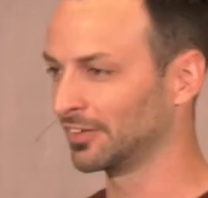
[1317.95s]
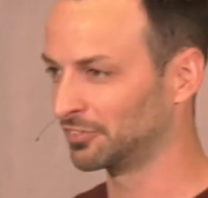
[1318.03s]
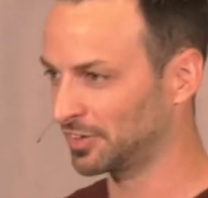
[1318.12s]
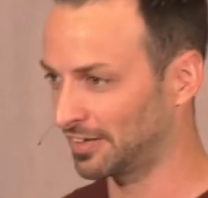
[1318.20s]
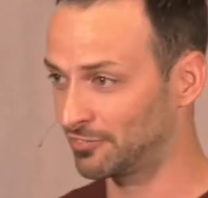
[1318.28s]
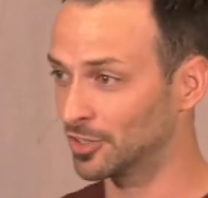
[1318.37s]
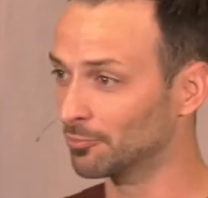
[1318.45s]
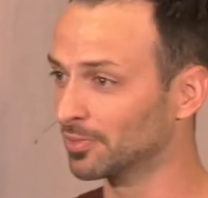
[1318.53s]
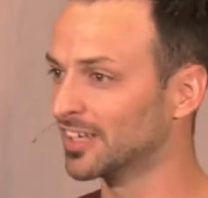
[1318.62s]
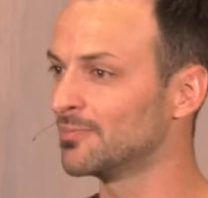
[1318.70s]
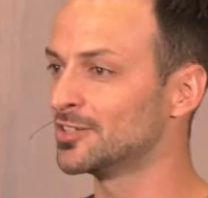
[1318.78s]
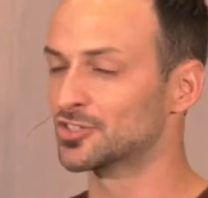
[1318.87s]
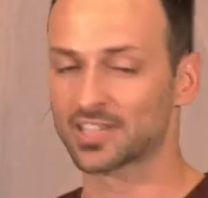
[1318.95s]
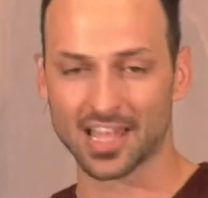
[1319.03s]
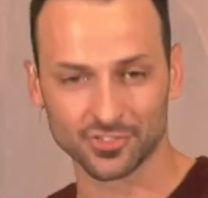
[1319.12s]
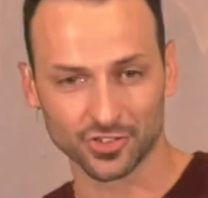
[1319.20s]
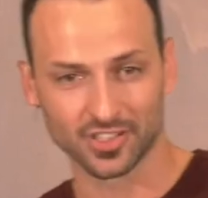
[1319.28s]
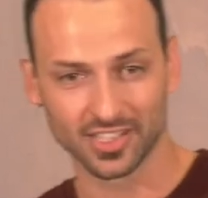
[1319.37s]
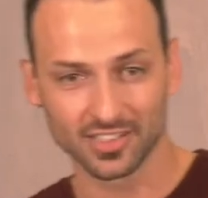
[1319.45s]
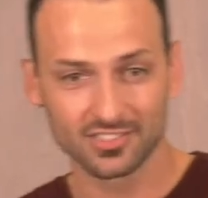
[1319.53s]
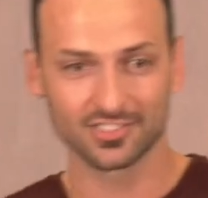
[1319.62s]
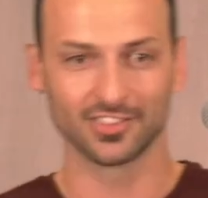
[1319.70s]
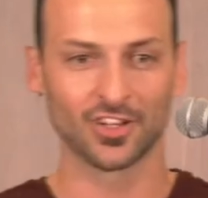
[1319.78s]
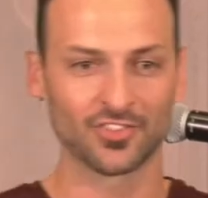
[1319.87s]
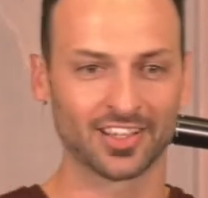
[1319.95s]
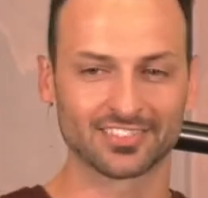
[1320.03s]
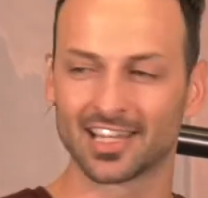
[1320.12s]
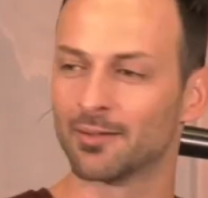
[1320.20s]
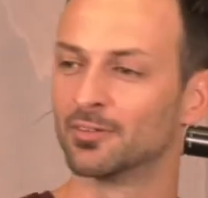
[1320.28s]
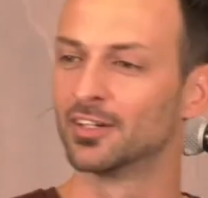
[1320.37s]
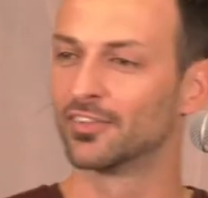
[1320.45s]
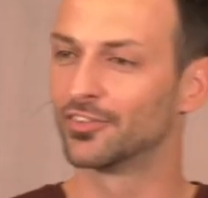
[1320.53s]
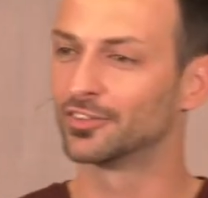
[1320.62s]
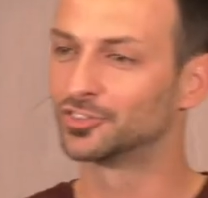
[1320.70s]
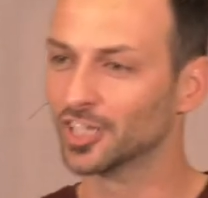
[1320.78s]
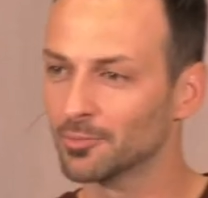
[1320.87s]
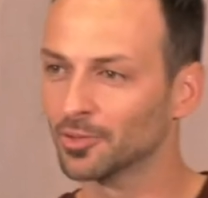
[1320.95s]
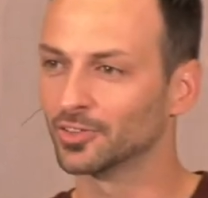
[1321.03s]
If you don't believe me, just ask your kids, the next time they're in trouble,